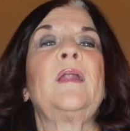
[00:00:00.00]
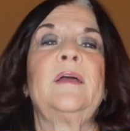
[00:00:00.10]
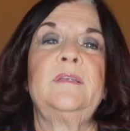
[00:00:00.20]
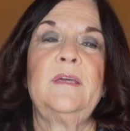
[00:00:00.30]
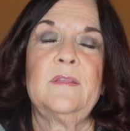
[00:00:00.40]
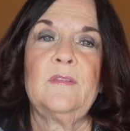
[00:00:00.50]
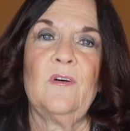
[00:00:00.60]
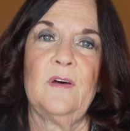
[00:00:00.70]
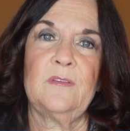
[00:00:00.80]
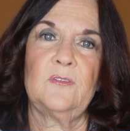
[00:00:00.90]
I get
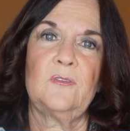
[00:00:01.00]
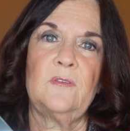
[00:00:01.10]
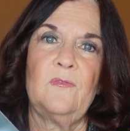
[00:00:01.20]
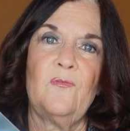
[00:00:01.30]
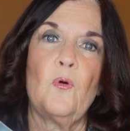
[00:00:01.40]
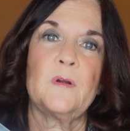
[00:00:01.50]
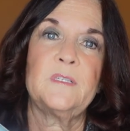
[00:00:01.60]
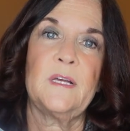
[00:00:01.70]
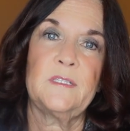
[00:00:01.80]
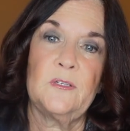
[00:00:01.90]
the 4
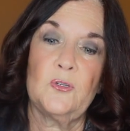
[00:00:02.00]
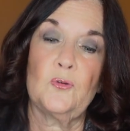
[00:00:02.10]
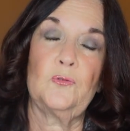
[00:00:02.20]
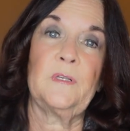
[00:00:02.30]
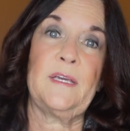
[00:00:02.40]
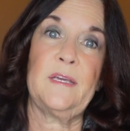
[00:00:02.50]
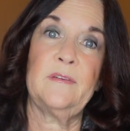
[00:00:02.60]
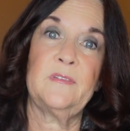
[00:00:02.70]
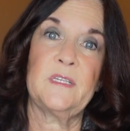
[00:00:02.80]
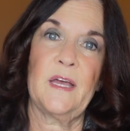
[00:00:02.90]
sets of true
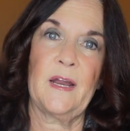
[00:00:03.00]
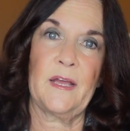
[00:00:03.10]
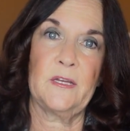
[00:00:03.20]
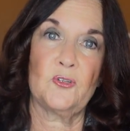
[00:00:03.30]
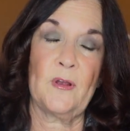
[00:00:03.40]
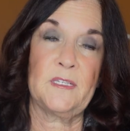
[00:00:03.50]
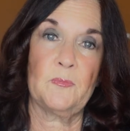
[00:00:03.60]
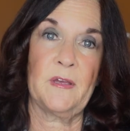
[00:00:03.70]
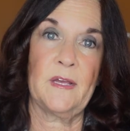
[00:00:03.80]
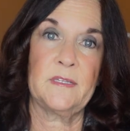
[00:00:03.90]
leaves and I could
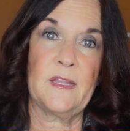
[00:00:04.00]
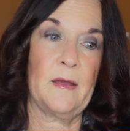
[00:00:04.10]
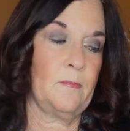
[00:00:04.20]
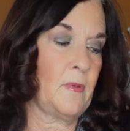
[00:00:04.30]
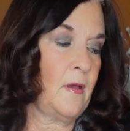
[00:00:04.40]
transplant them